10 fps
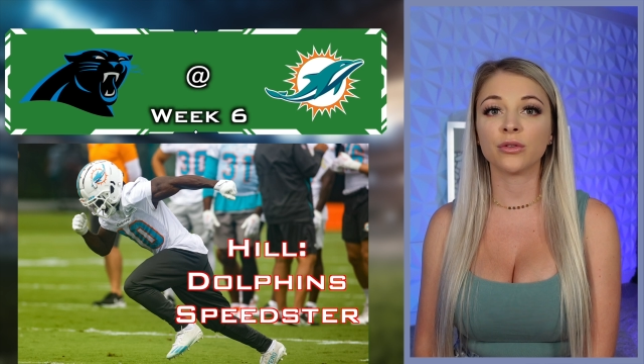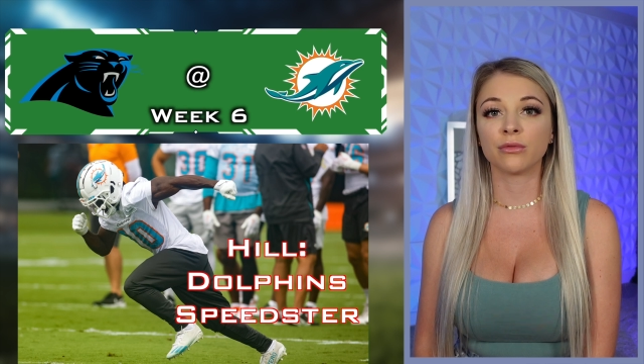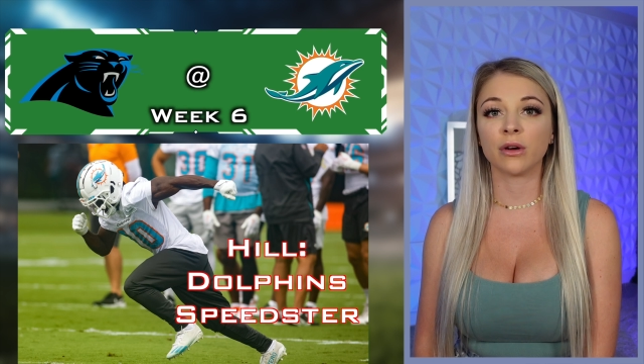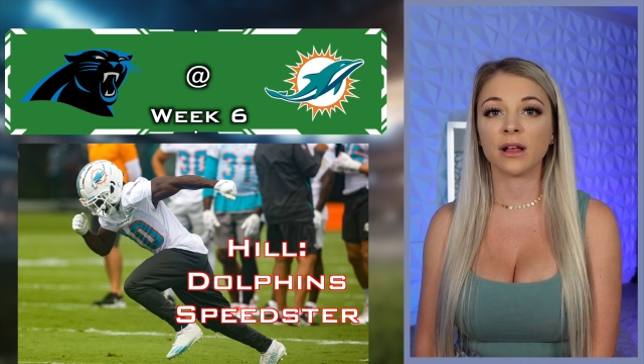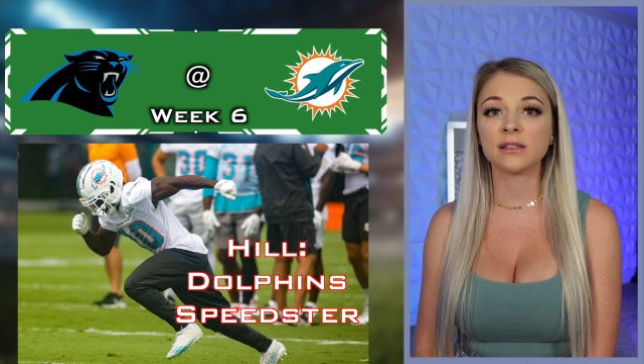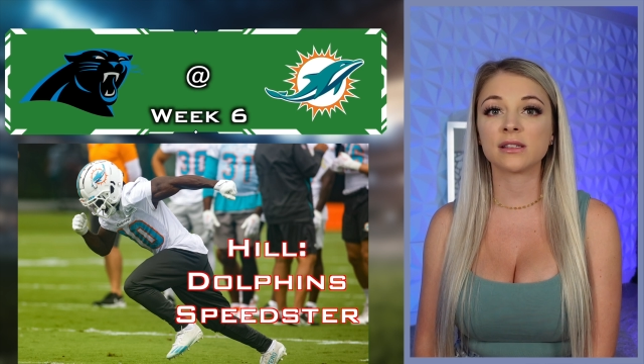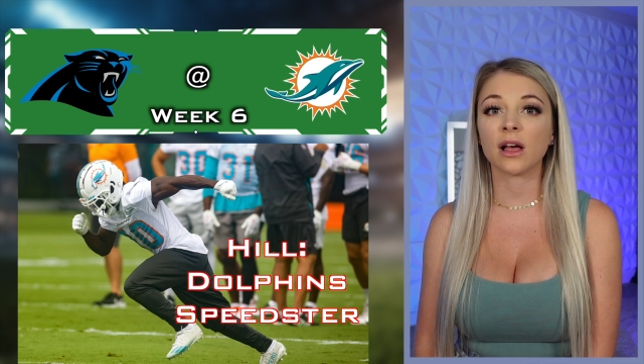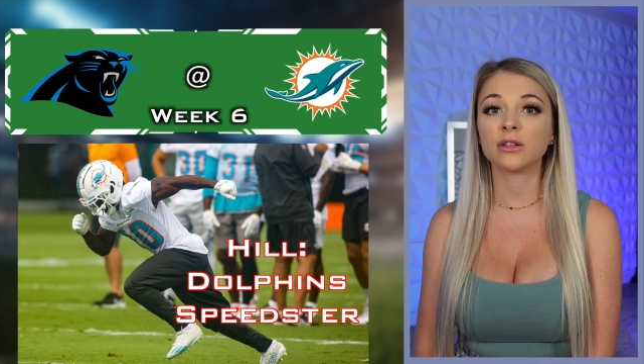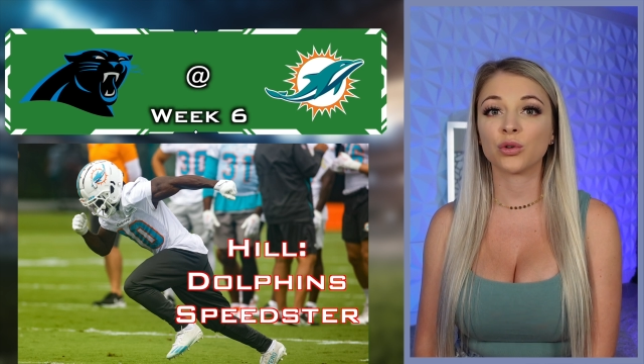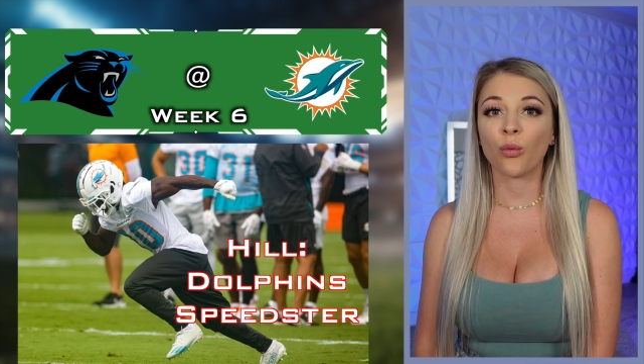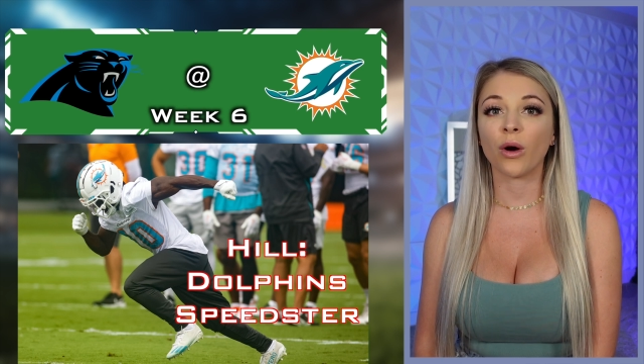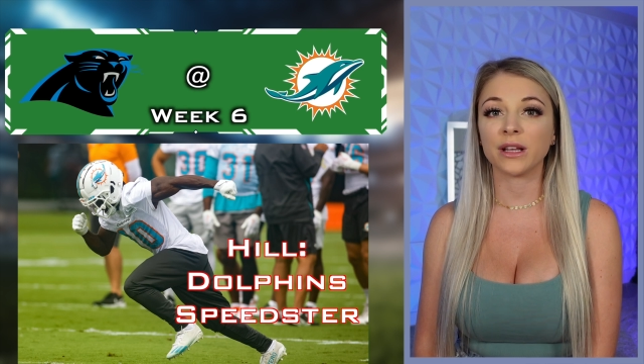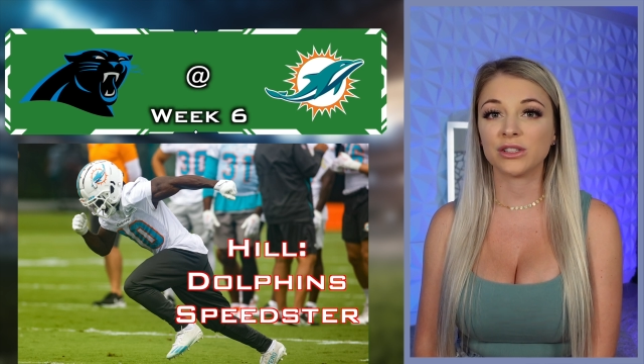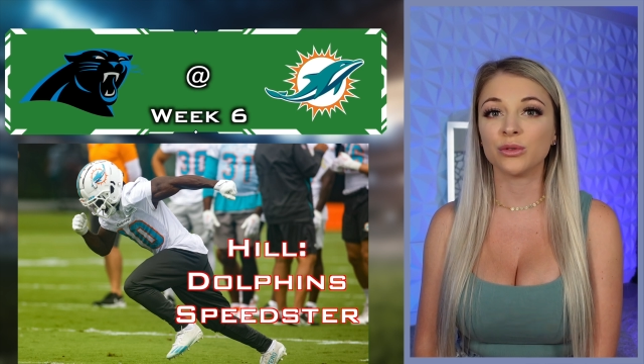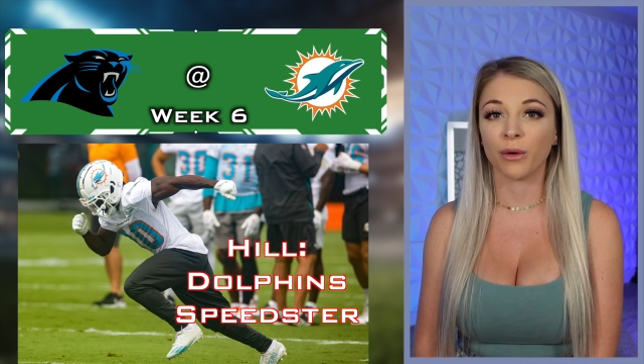who runs
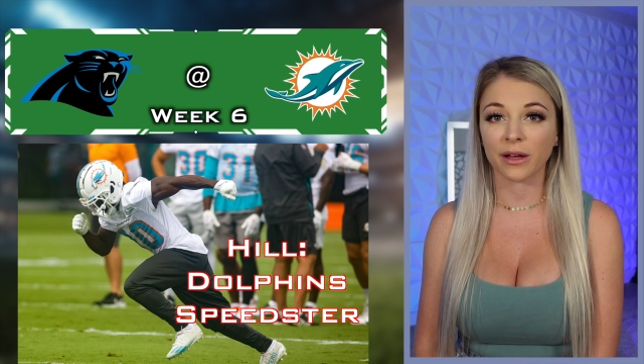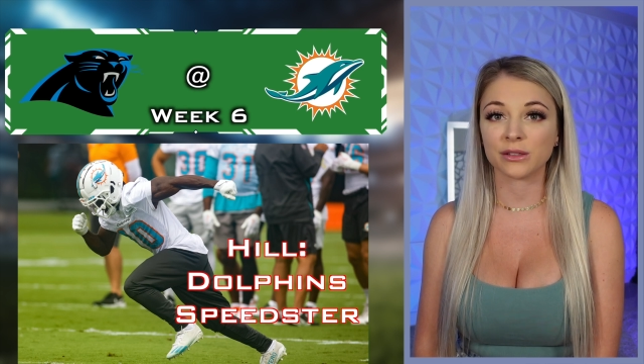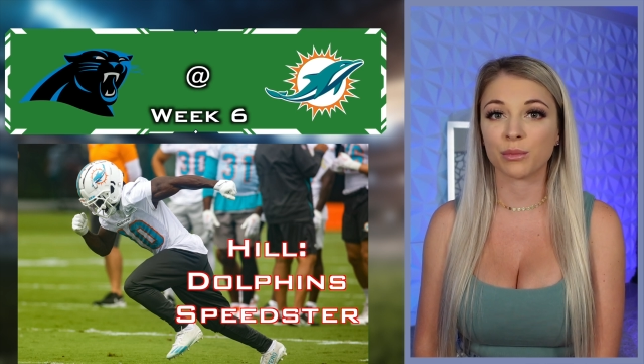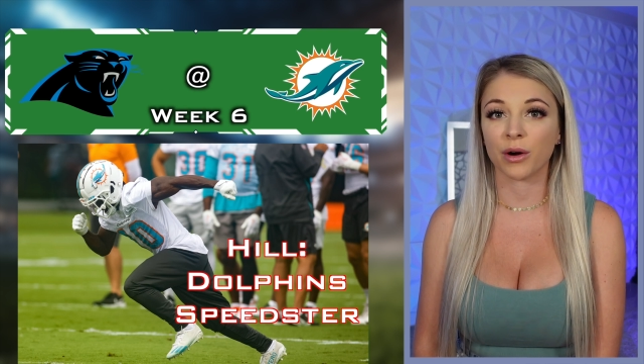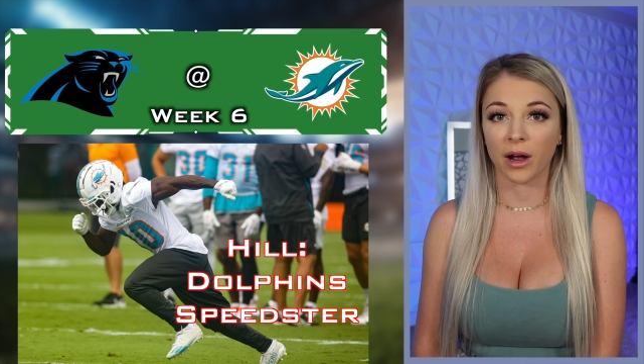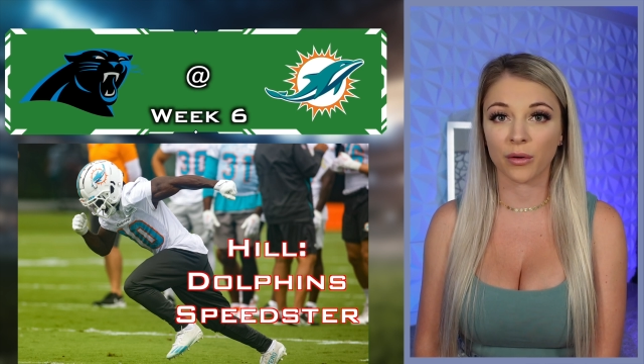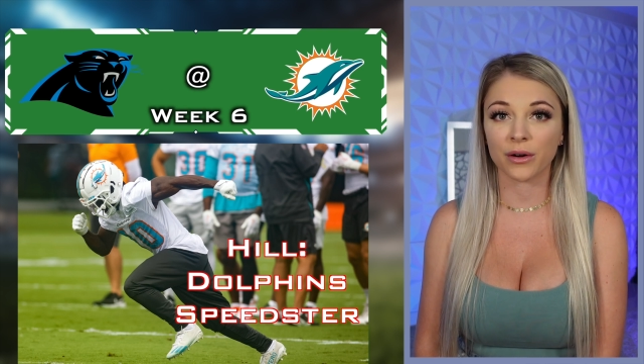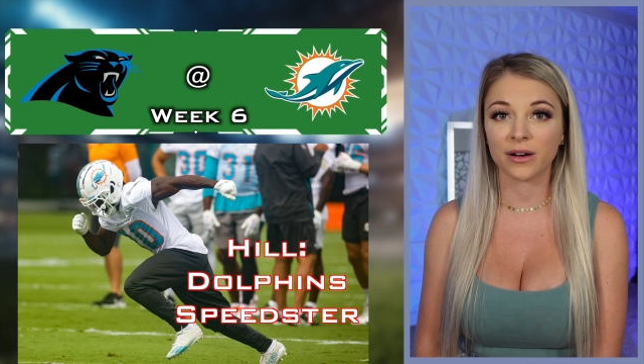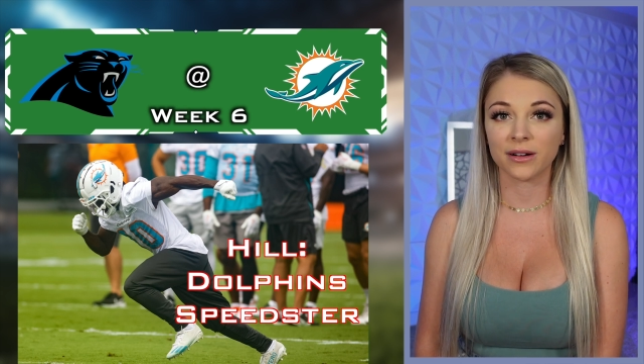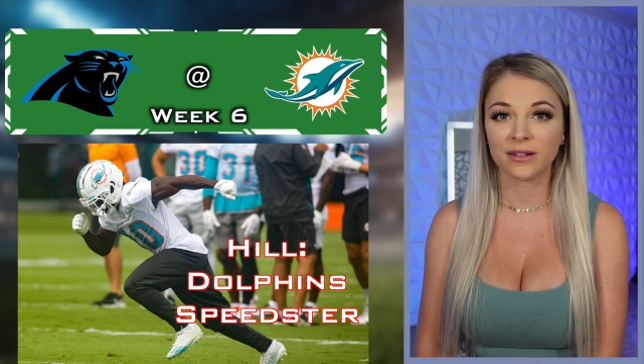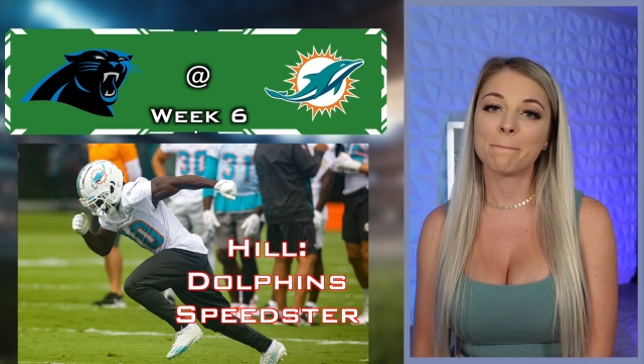22 miles per hour.